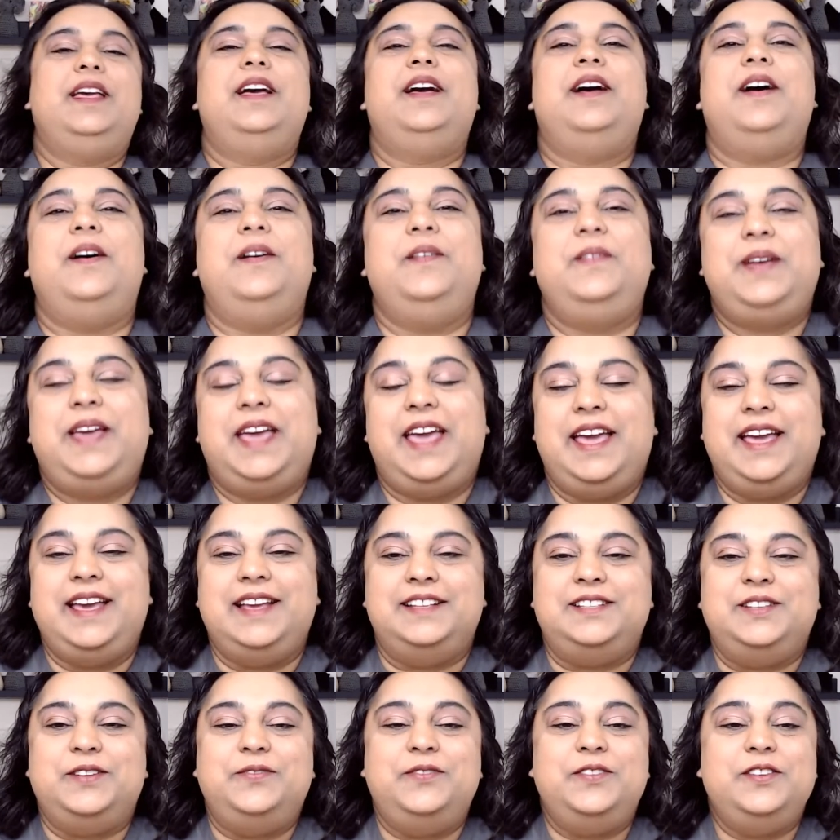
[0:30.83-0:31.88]
Okay,
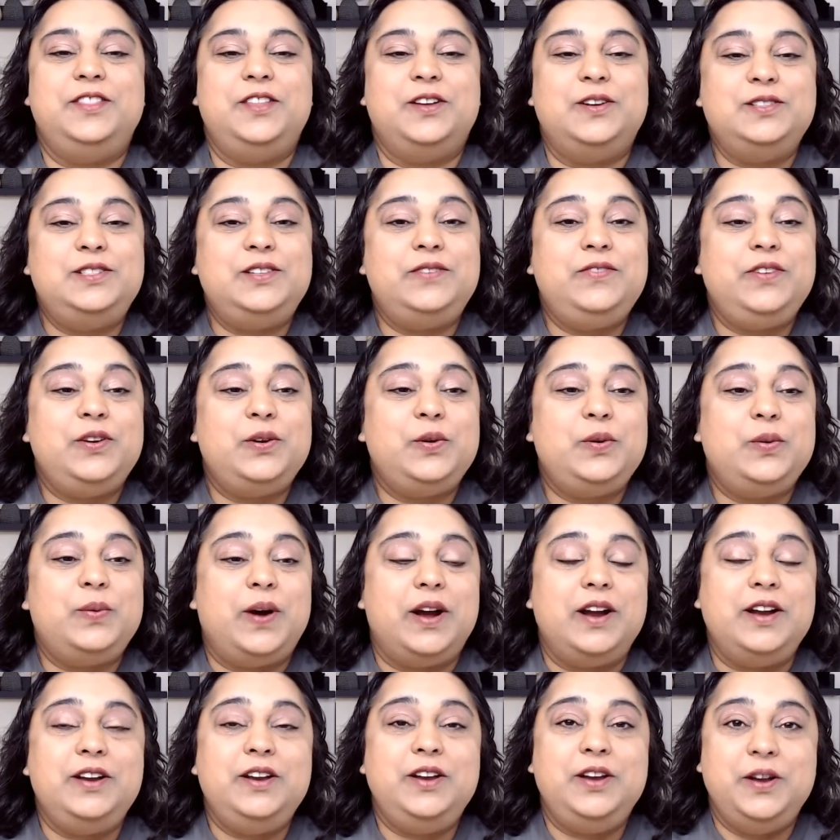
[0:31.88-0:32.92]
so for those of you who
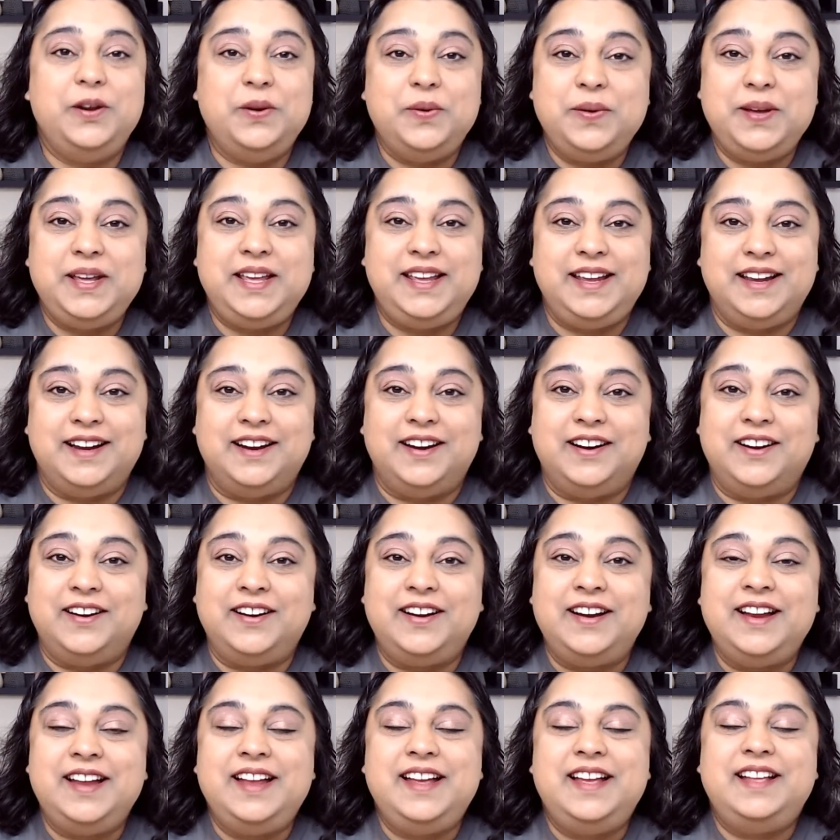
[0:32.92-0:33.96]
are new here,
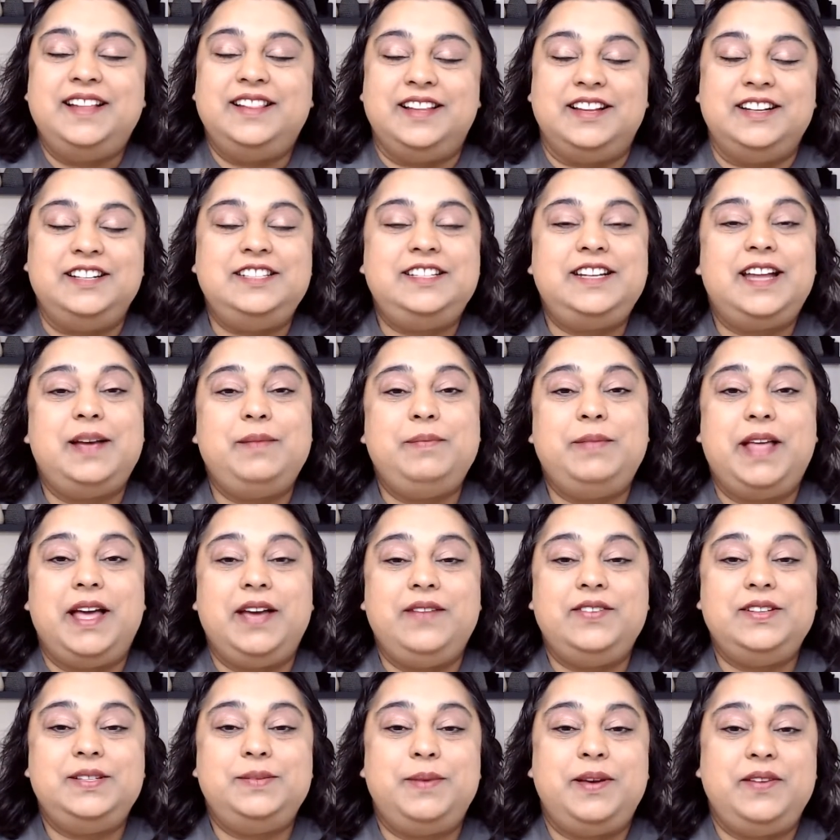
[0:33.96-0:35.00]
Lunchtime Live
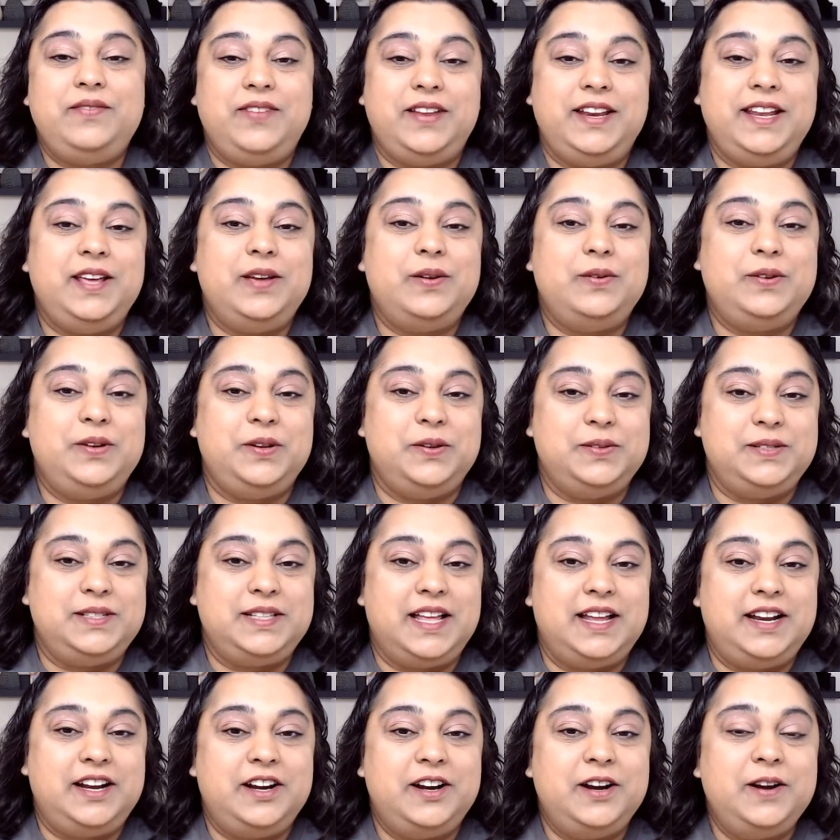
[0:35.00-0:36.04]
is my video
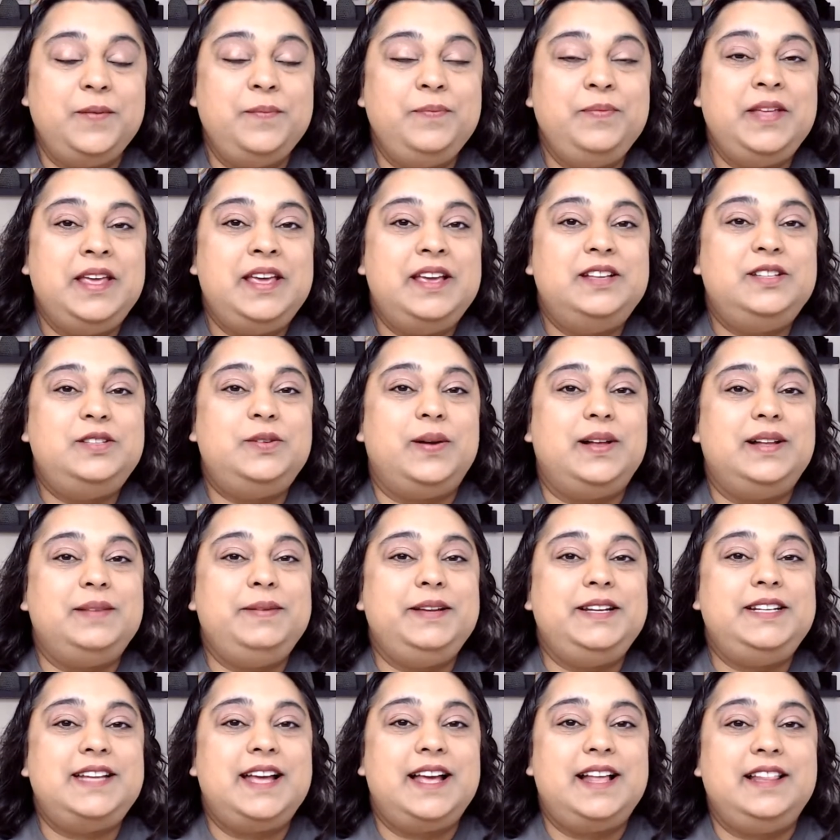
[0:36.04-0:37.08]
newsletter. So I'll be
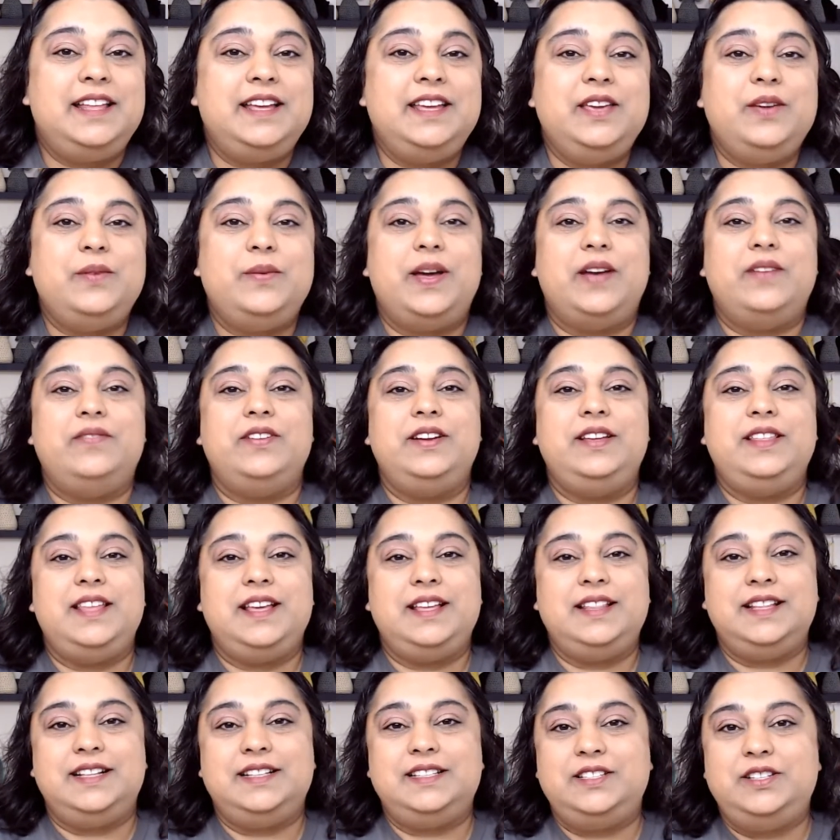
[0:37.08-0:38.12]
telling you
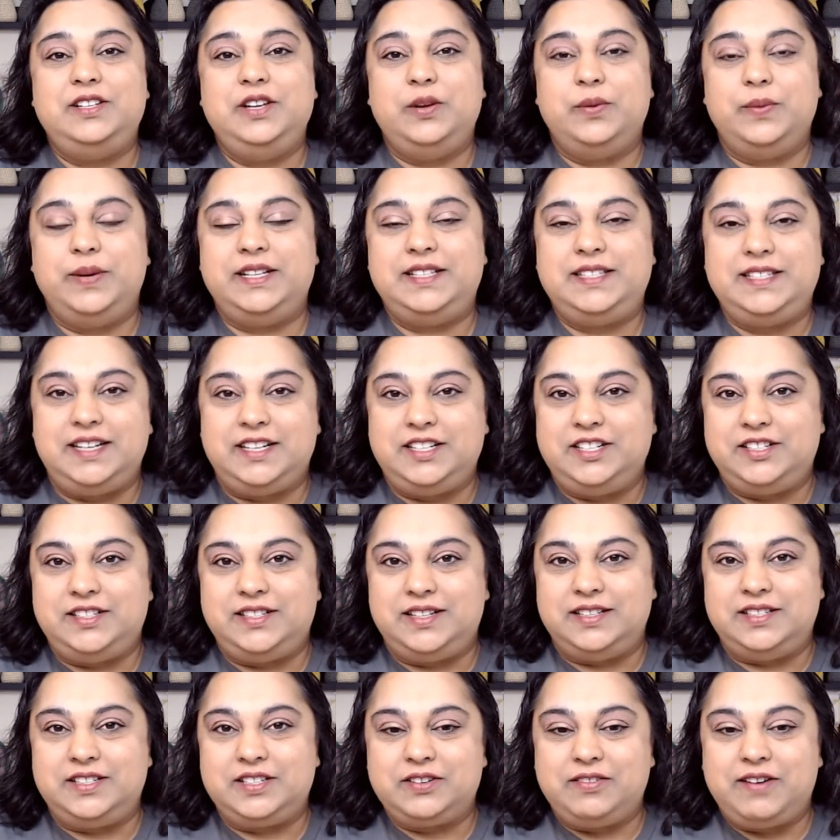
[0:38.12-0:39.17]
everything that's new at Stitches
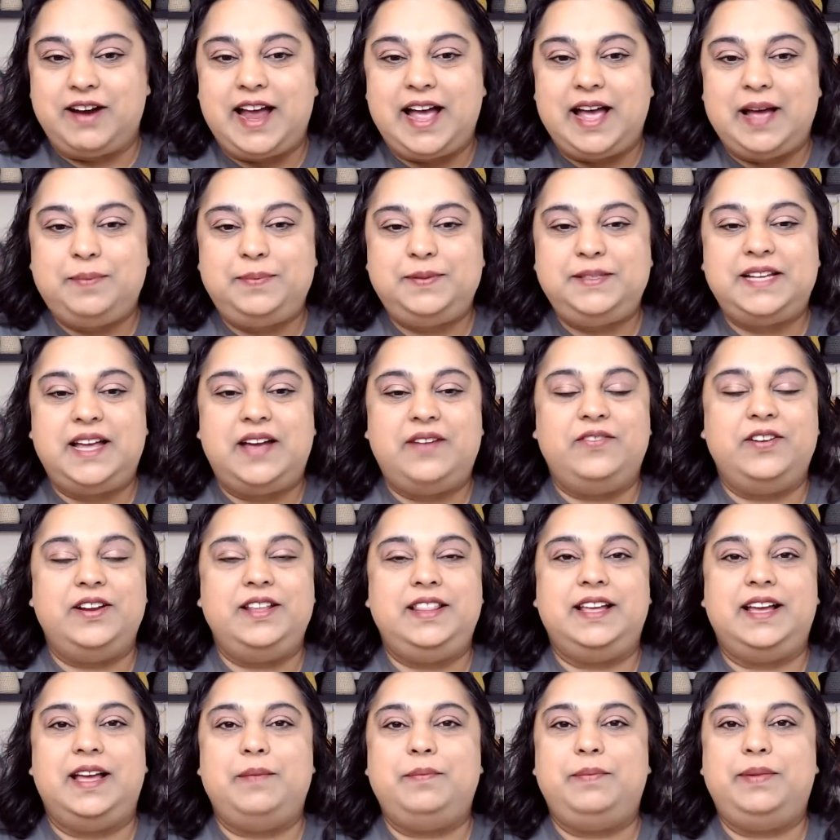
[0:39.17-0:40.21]
and Scraps,
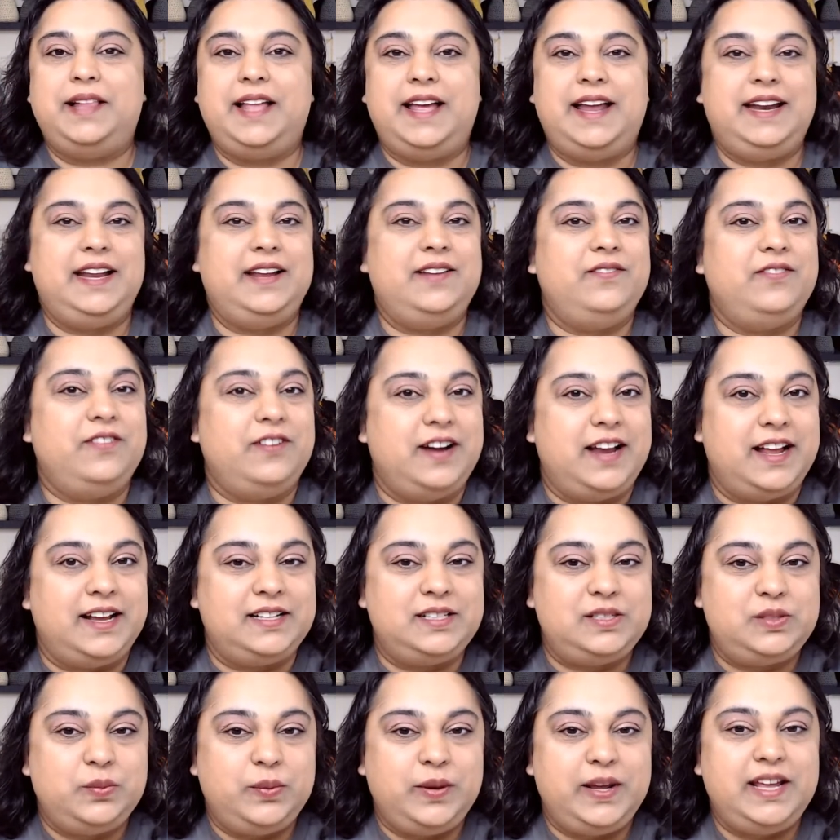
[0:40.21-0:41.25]
everything I'm planning for
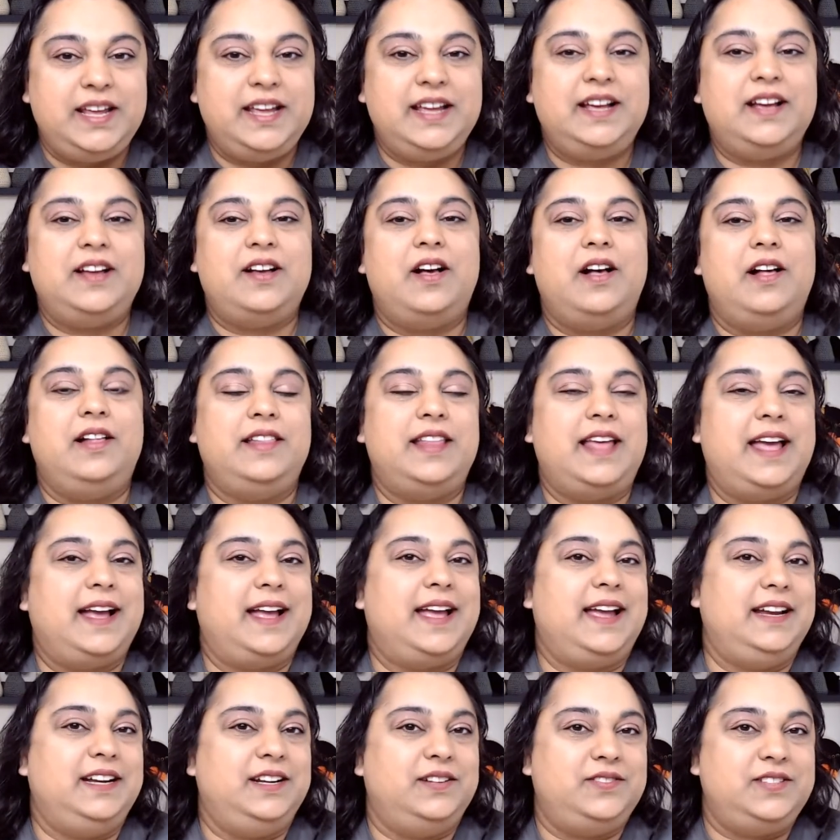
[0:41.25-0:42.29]
next week, all that
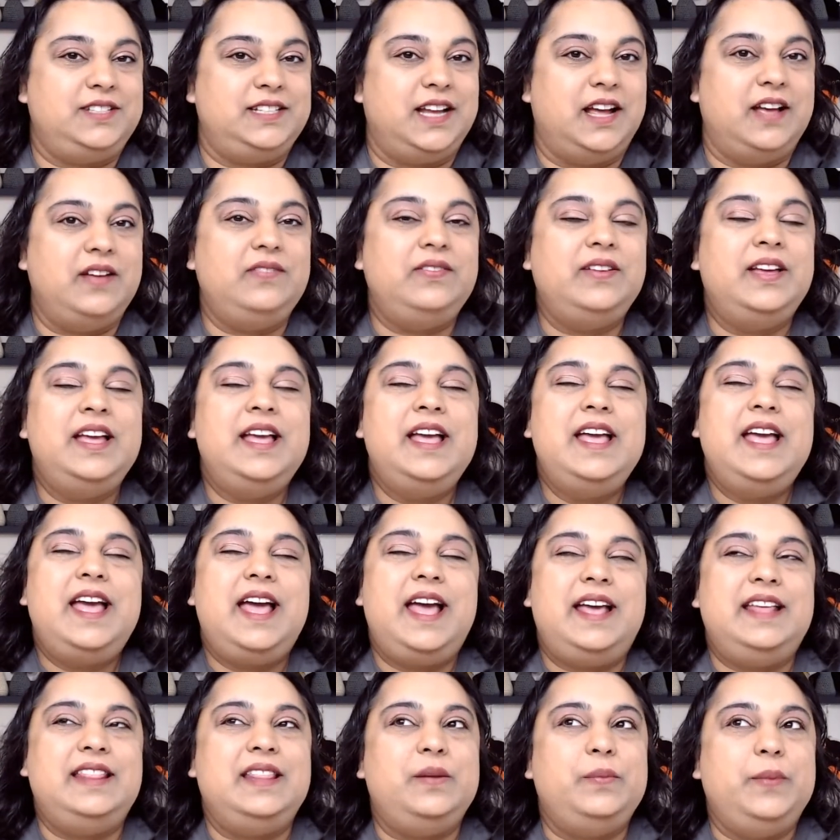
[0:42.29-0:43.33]
kind of stuff.
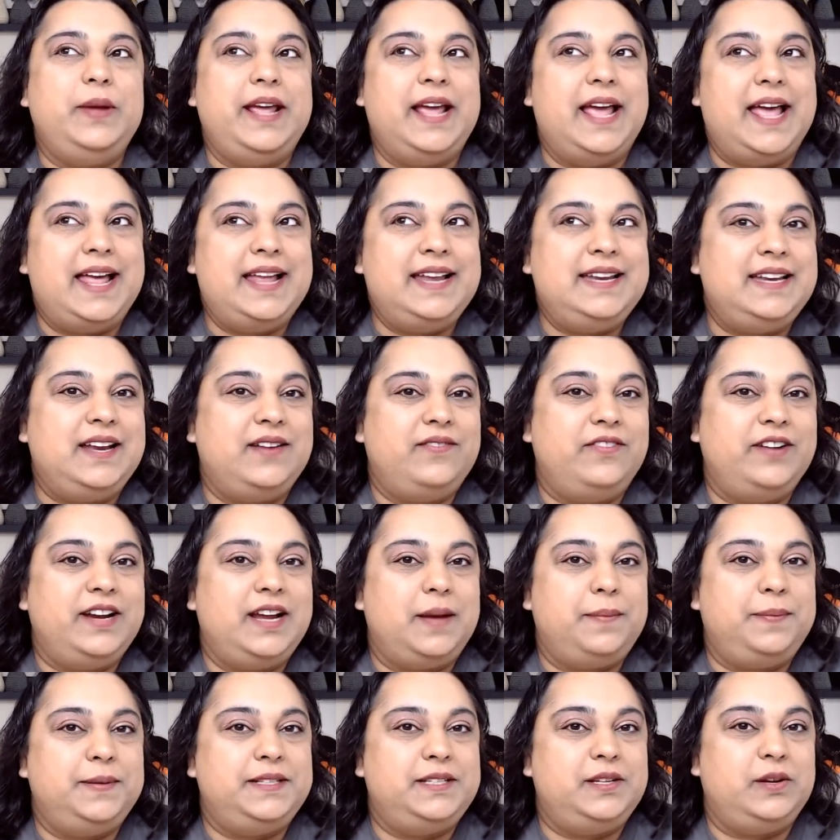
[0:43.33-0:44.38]
And then we end every
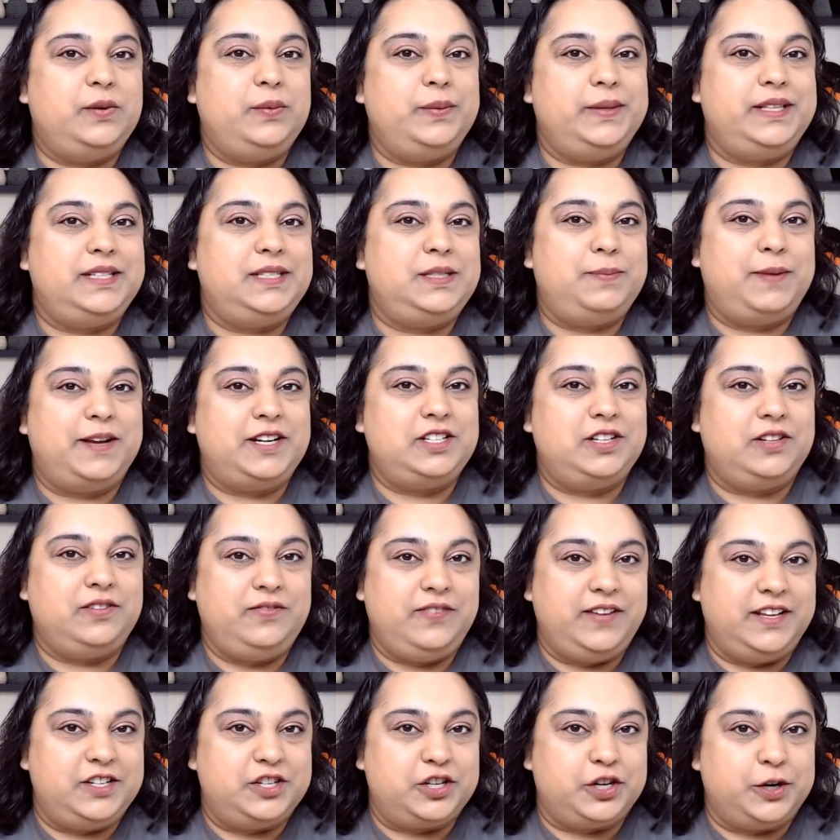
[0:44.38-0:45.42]
episode with a special
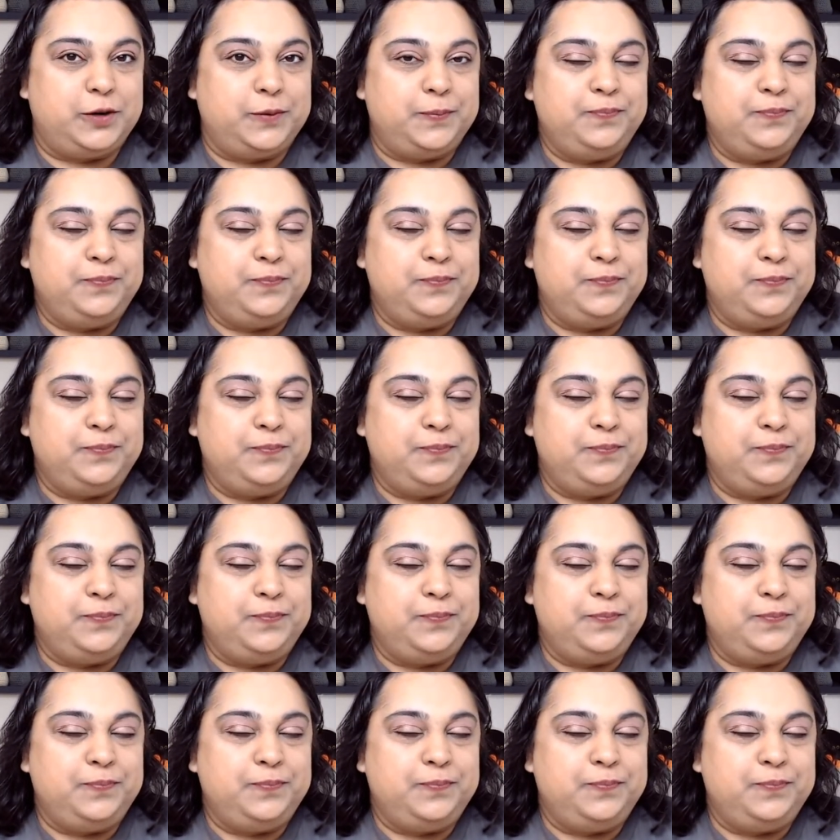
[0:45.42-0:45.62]
feature.